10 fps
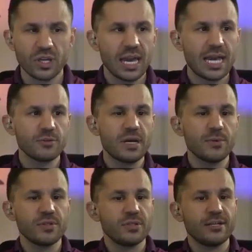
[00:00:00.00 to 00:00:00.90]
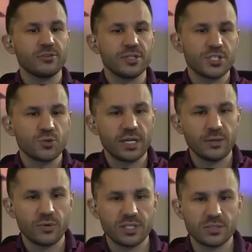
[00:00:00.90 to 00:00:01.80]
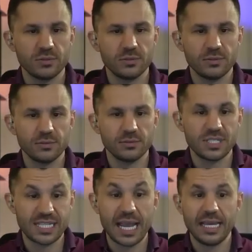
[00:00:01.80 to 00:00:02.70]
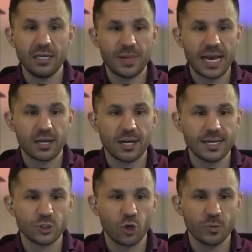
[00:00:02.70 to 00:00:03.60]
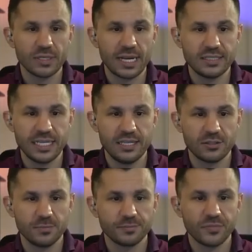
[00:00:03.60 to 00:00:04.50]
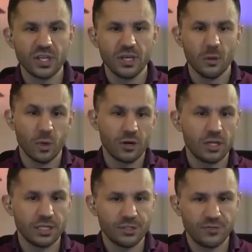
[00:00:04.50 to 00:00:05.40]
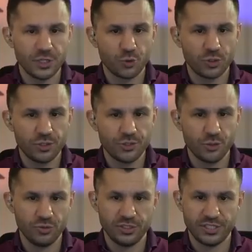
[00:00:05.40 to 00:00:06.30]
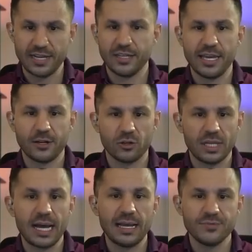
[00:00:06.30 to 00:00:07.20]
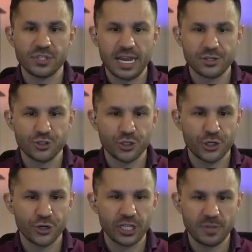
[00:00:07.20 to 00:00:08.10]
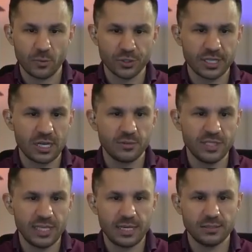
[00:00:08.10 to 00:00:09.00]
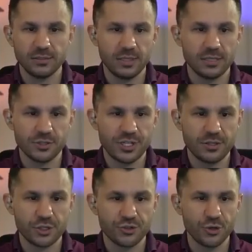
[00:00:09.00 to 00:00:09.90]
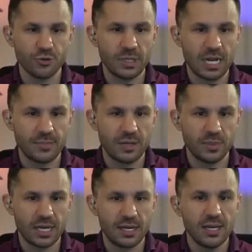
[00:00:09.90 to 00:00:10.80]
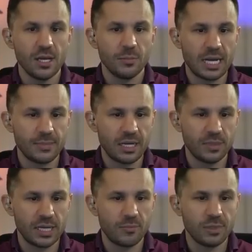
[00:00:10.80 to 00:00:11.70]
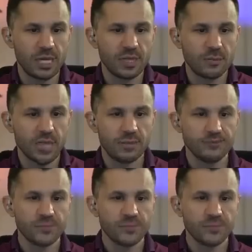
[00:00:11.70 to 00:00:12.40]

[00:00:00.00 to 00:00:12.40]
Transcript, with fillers: And remember the letter. This is what it was saying back on October 19th. We're all individuals who dedicate our lives to national security, but we're dumb and we can't understand the truth. Blah, blah, blah, blah, blah, blah, blah, blah, blah.